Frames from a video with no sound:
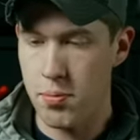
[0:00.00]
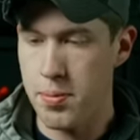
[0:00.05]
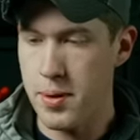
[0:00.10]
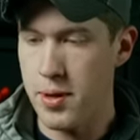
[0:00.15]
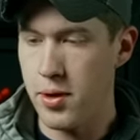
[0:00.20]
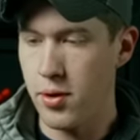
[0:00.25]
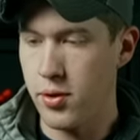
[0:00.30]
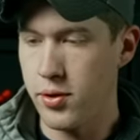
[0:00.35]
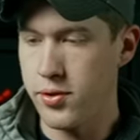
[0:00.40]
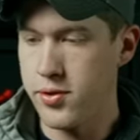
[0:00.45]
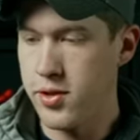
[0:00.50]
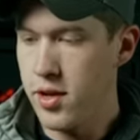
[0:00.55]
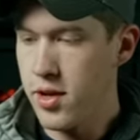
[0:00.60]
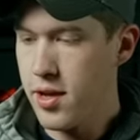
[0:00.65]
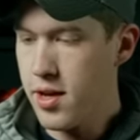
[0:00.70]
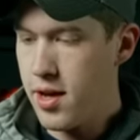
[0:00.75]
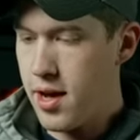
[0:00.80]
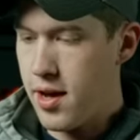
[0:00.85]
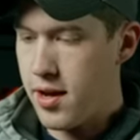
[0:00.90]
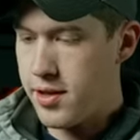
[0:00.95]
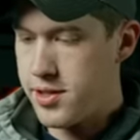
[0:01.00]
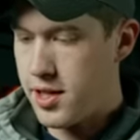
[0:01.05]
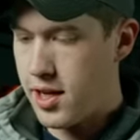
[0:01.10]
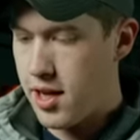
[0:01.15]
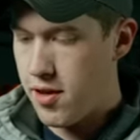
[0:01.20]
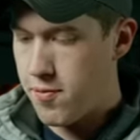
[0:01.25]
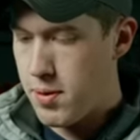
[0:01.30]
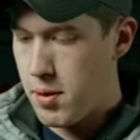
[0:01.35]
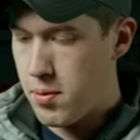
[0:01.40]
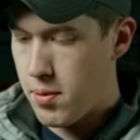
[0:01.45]
build uh, to
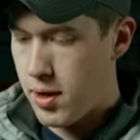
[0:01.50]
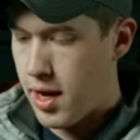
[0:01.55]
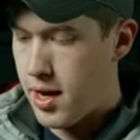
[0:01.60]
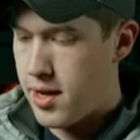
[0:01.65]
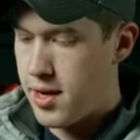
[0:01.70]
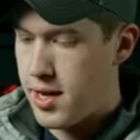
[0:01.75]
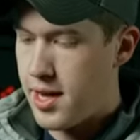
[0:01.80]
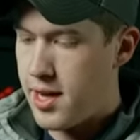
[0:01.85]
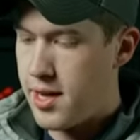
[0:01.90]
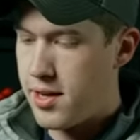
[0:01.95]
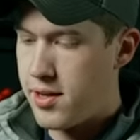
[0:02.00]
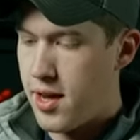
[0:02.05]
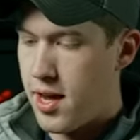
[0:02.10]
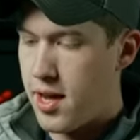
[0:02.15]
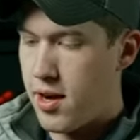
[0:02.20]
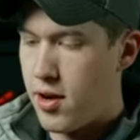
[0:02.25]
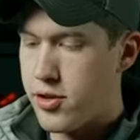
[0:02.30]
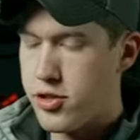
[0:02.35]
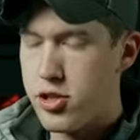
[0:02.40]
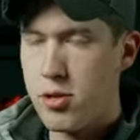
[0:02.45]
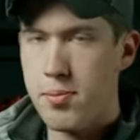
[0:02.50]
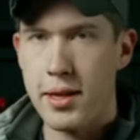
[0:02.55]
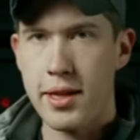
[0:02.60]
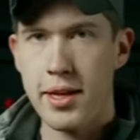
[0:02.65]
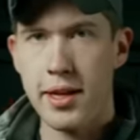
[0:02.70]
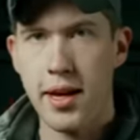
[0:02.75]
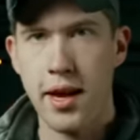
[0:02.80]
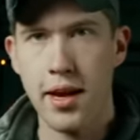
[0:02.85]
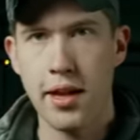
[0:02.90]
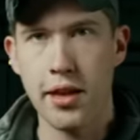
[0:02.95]
give me what I need and also make
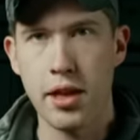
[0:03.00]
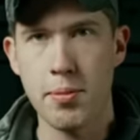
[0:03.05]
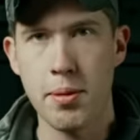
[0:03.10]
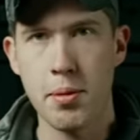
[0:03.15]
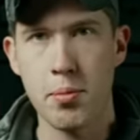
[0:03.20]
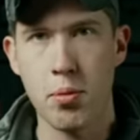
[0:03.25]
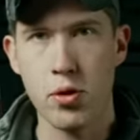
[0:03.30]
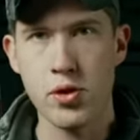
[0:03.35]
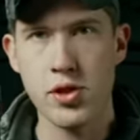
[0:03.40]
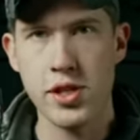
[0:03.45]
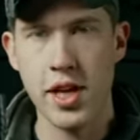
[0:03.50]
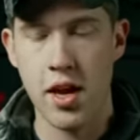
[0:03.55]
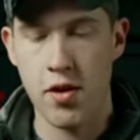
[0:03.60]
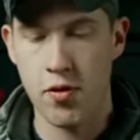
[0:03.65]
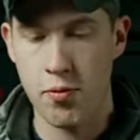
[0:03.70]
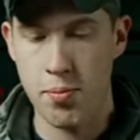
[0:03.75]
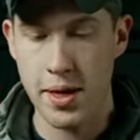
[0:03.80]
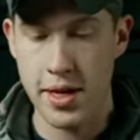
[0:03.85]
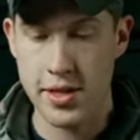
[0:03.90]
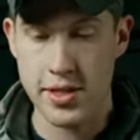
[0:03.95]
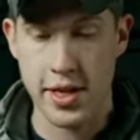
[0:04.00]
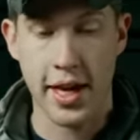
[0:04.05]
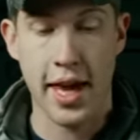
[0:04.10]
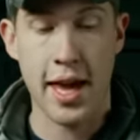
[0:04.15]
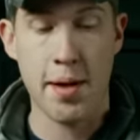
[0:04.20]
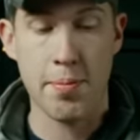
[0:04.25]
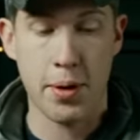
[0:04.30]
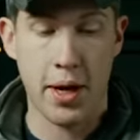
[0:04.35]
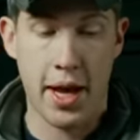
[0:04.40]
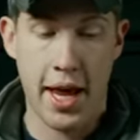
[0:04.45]
the gun a little bit more safe because I
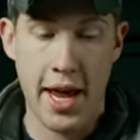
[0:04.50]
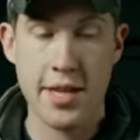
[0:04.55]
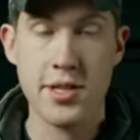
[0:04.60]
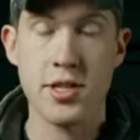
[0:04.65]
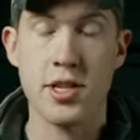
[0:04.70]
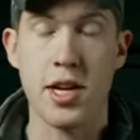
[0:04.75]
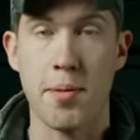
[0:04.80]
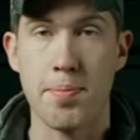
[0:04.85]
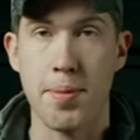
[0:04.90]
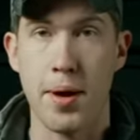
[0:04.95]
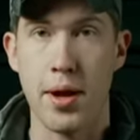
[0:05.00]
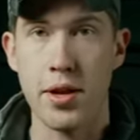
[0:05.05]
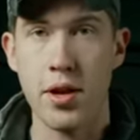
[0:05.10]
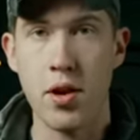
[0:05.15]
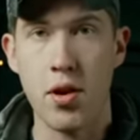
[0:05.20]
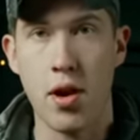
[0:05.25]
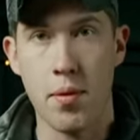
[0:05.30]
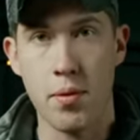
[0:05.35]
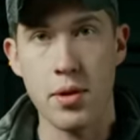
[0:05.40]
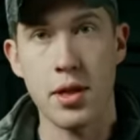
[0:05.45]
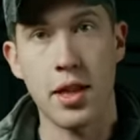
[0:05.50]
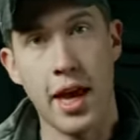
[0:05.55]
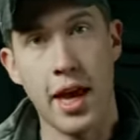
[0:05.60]
can't put a hand stop on here, I would